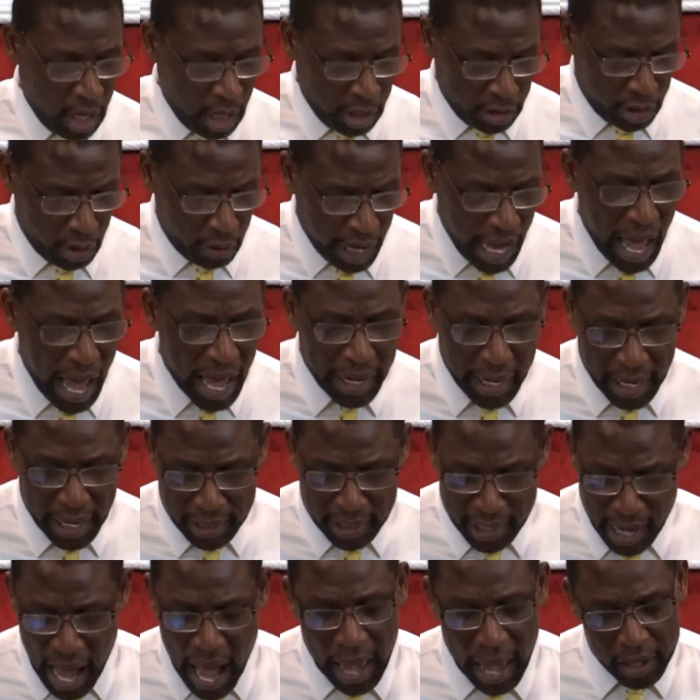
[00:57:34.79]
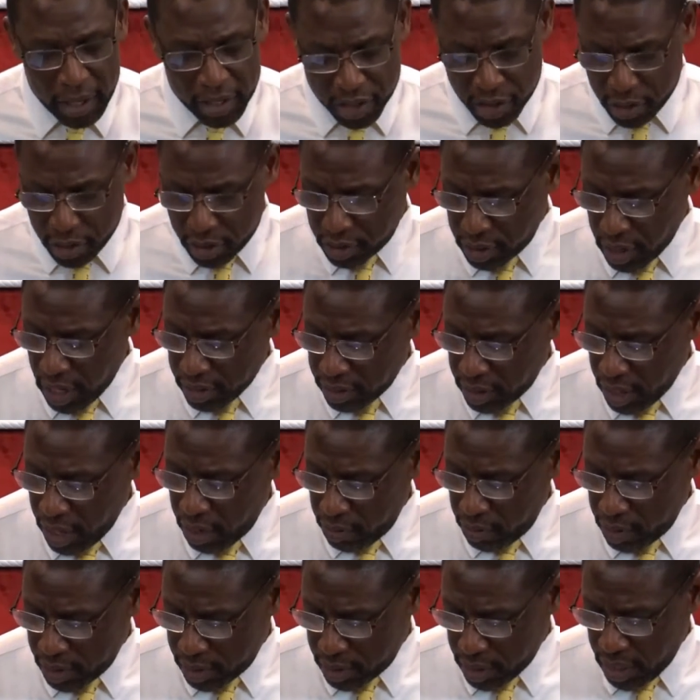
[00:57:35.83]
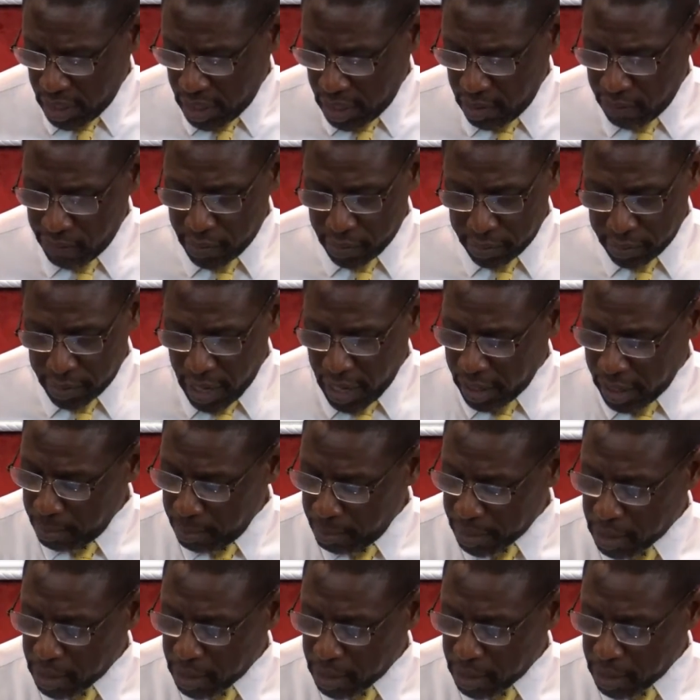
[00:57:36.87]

So God acknowledges that there is an evil day,